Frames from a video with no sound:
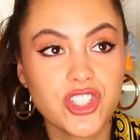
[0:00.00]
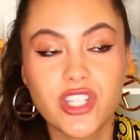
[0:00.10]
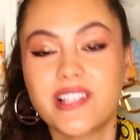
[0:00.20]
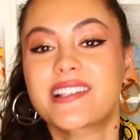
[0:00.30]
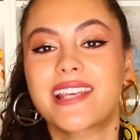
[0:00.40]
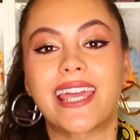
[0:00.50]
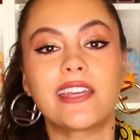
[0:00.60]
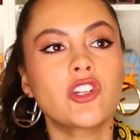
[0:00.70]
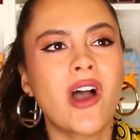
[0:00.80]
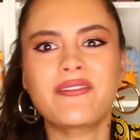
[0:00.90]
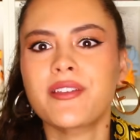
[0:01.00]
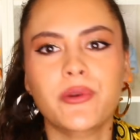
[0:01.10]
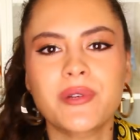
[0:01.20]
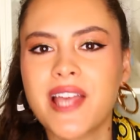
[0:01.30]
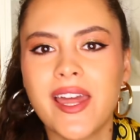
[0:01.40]
Just to say, not
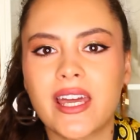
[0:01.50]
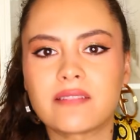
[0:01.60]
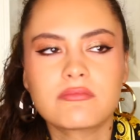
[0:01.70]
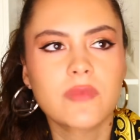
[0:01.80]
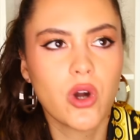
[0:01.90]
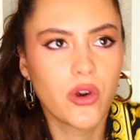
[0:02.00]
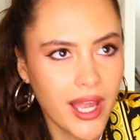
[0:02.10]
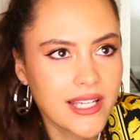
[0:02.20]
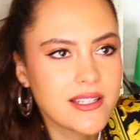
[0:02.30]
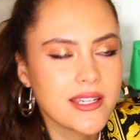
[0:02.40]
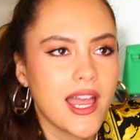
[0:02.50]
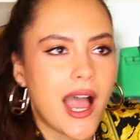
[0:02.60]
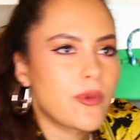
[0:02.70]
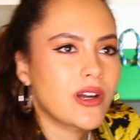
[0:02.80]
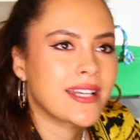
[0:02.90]
everything was a hit, all right?
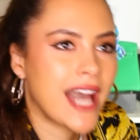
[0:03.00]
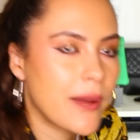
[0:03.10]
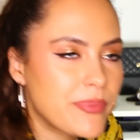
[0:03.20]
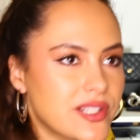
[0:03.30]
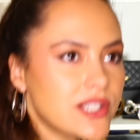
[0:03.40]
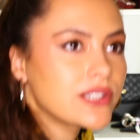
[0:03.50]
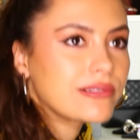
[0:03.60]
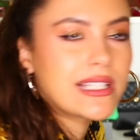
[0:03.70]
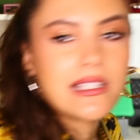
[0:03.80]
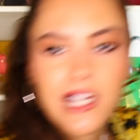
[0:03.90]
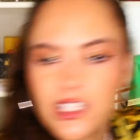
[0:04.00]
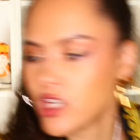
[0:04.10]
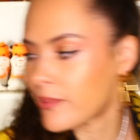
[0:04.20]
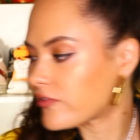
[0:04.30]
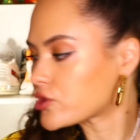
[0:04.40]
I'm not gonna absolutely like
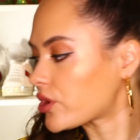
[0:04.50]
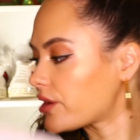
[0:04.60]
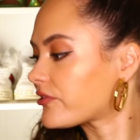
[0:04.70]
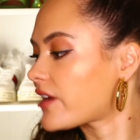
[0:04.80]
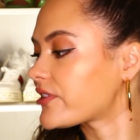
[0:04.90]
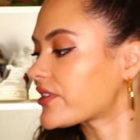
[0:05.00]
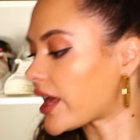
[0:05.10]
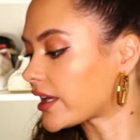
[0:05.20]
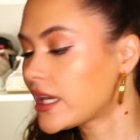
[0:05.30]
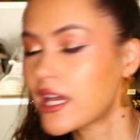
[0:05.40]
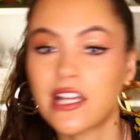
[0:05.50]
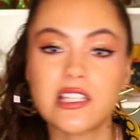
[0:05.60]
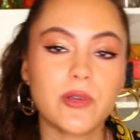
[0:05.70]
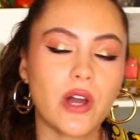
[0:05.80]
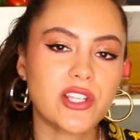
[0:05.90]
jump for joy over everything. And
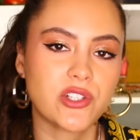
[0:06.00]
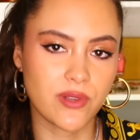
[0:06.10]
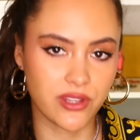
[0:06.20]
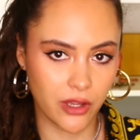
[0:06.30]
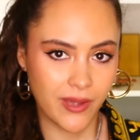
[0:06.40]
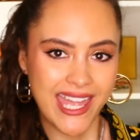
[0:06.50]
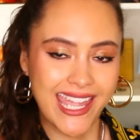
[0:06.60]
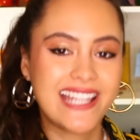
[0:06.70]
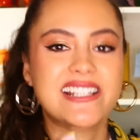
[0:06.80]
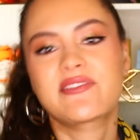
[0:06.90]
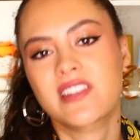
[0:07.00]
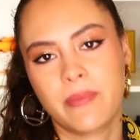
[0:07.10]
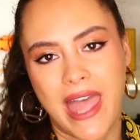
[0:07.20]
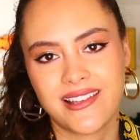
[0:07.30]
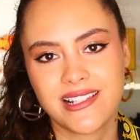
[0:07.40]
to be honest with you, it's for the
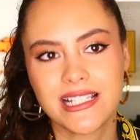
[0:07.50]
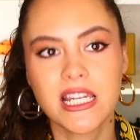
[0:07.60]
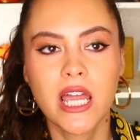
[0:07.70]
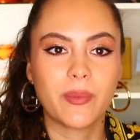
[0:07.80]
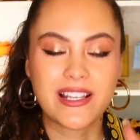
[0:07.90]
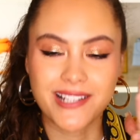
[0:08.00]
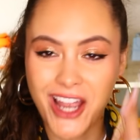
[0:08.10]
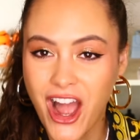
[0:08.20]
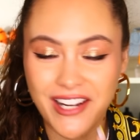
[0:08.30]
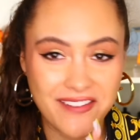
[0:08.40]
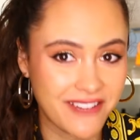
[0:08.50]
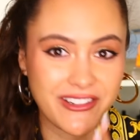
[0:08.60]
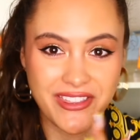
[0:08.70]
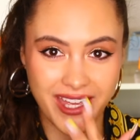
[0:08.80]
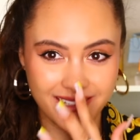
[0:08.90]
best, because I can't have
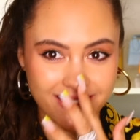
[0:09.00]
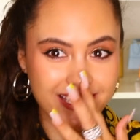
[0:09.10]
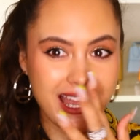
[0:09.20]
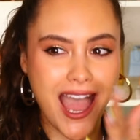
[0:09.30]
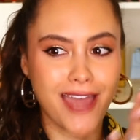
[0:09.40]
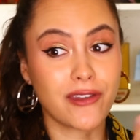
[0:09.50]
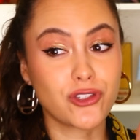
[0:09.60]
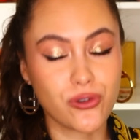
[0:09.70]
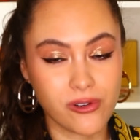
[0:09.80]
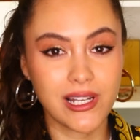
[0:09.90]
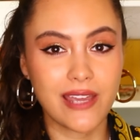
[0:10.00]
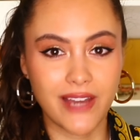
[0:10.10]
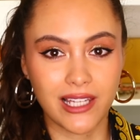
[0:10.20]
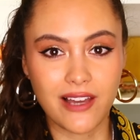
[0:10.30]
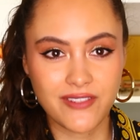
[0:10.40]
everything. And it truly, if
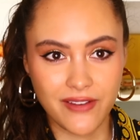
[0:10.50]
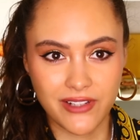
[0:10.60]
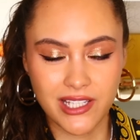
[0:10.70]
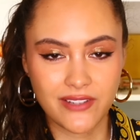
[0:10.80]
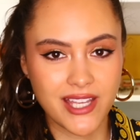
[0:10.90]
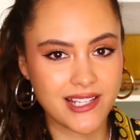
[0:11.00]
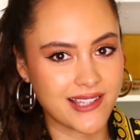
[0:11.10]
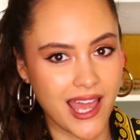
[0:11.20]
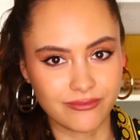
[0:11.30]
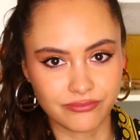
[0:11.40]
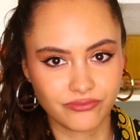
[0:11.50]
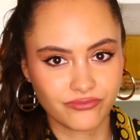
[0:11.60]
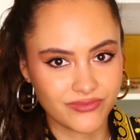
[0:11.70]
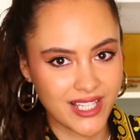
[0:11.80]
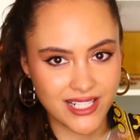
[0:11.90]
I loved everything of this, then
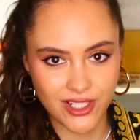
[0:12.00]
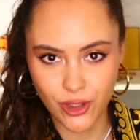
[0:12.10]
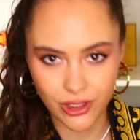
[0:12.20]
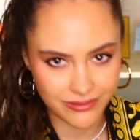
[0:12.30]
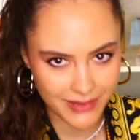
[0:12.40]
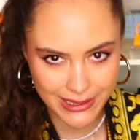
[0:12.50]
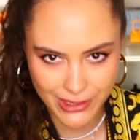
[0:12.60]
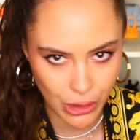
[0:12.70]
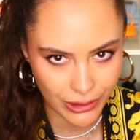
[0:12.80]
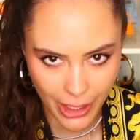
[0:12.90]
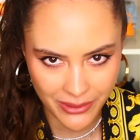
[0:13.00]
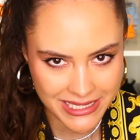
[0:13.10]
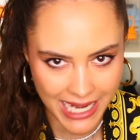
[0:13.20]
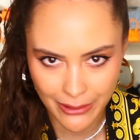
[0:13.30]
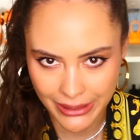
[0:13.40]
this is all going
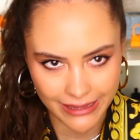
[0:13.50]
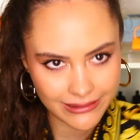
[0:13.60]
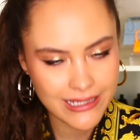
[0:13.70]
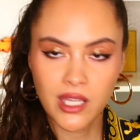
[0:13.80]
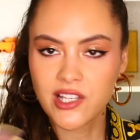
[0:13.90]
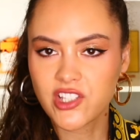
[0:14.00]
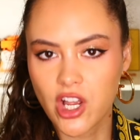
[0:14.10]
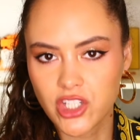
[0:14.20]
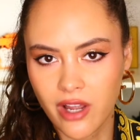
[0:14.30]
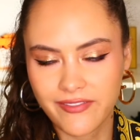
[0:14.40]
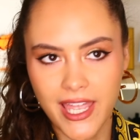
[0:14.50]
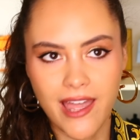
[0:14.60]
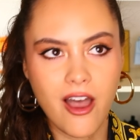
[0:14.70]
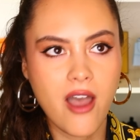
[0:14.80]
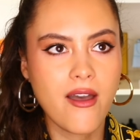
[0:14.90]
downhill. Starting off
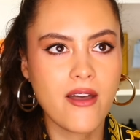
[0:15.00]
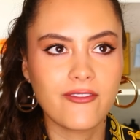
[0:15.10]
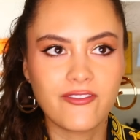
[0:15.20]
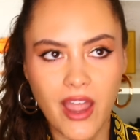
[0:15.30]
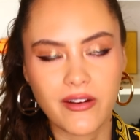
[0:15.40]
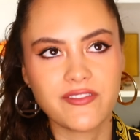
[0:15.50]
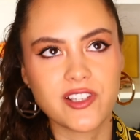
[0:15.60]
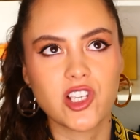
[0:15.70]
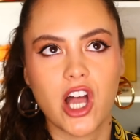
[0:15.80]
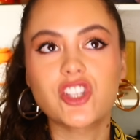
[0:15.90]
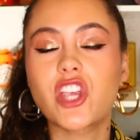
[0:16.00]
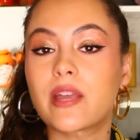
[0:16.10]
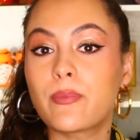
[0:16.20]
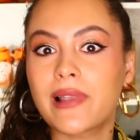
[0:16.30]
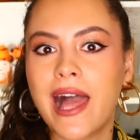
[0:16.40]
here, very
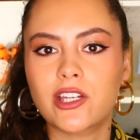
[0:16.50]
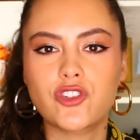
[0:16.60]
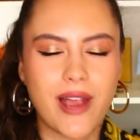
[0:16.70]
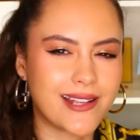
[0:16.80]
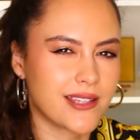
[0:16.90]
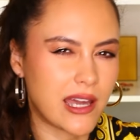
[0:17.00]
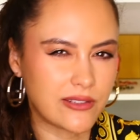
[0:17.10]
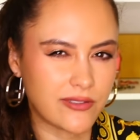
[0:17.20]
Versace, black dress, kind